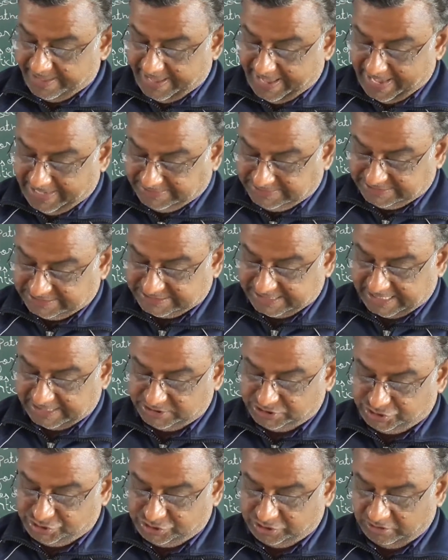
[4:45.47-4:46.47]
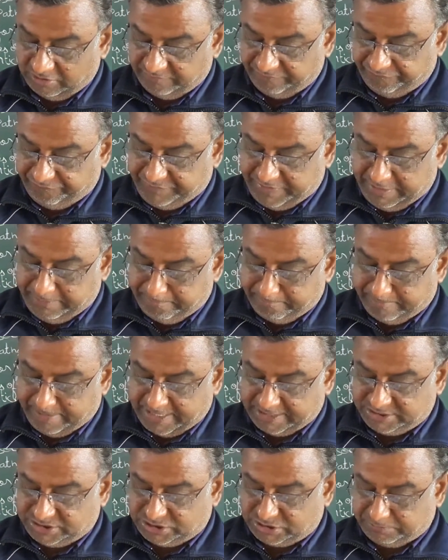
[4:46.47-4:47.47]
As such, we
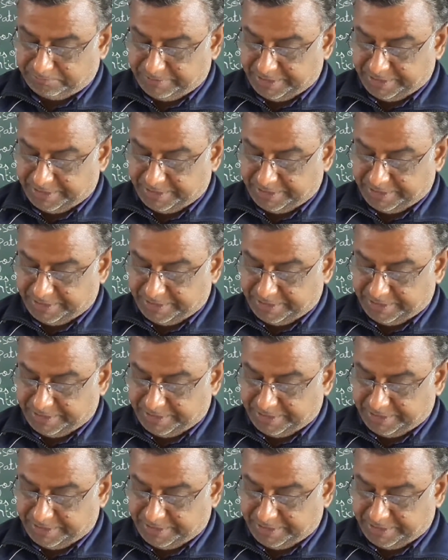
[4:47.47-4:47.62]
must